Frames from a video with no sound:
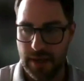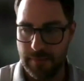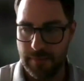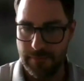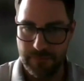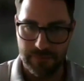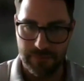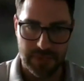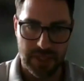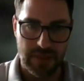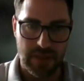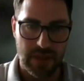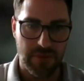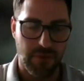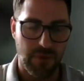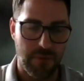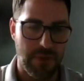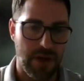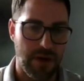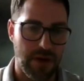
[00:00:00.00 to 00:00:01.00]
And
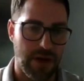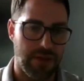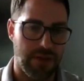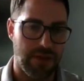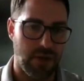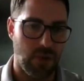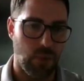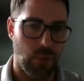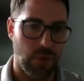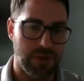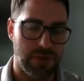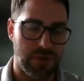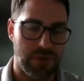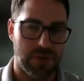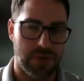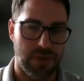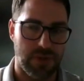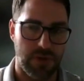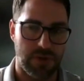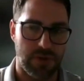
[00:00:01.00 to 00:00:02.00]
then from there, I think once
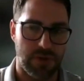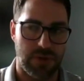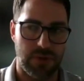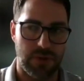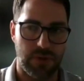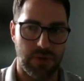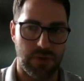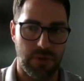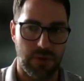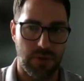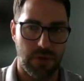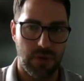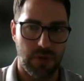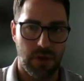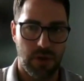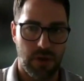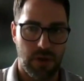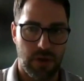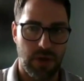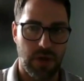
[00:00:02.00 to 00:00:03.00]
you start to
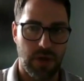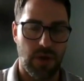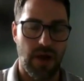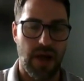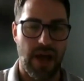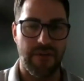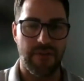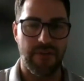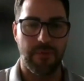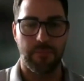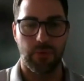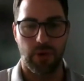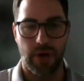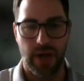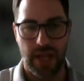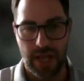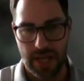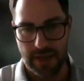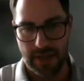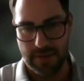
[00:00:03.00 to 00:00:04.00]
have a
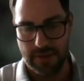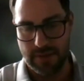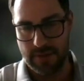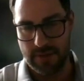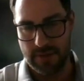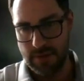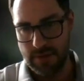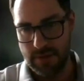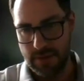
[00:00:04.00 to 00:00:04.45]
brand,